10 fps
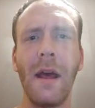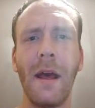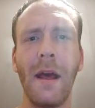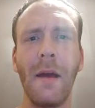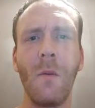
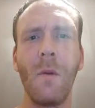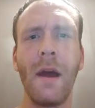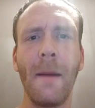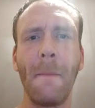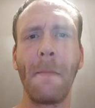
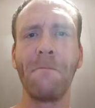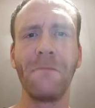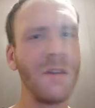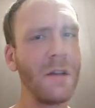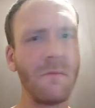where
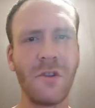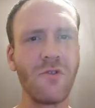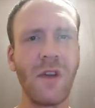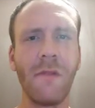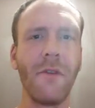you
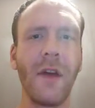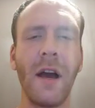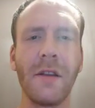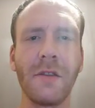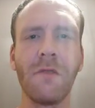strive for the
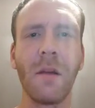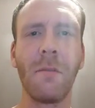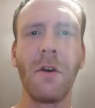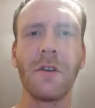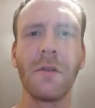highest rank
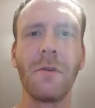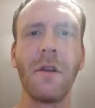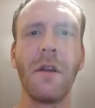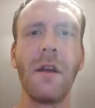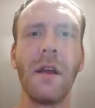
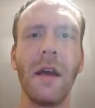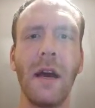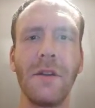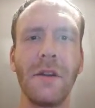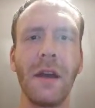possible
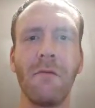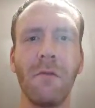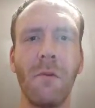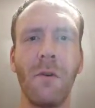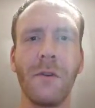and you get
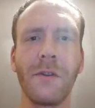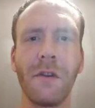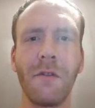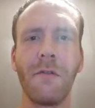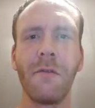rewards
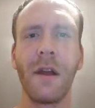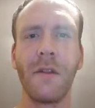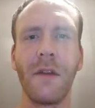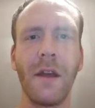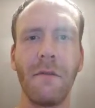through that
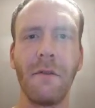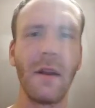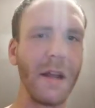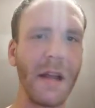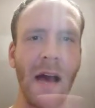at the end of
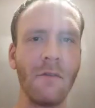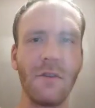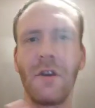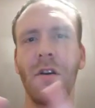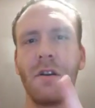it, like
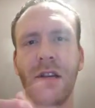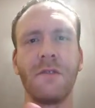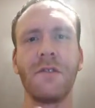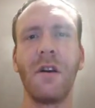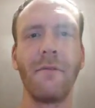avatars,
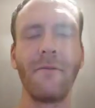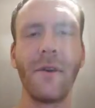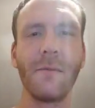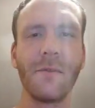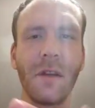avatar
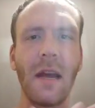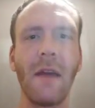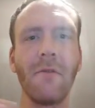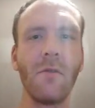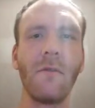frames that
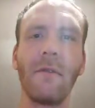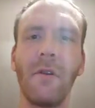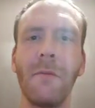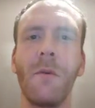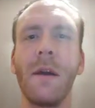carry you over
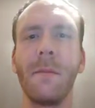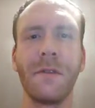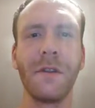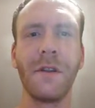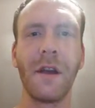from the wipe
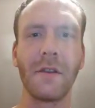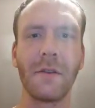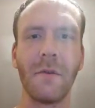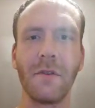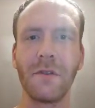to the
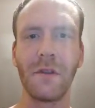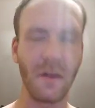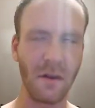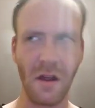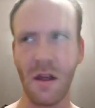next one, so
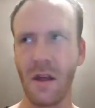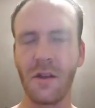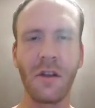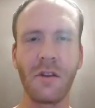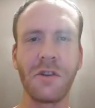you
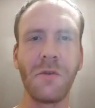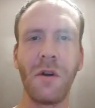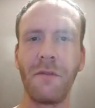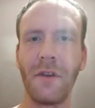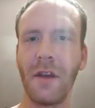can show
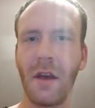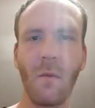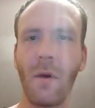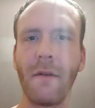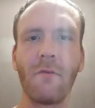off that you
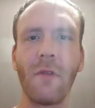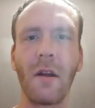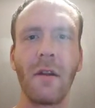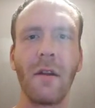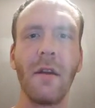hit whatever
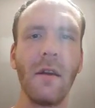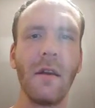rank.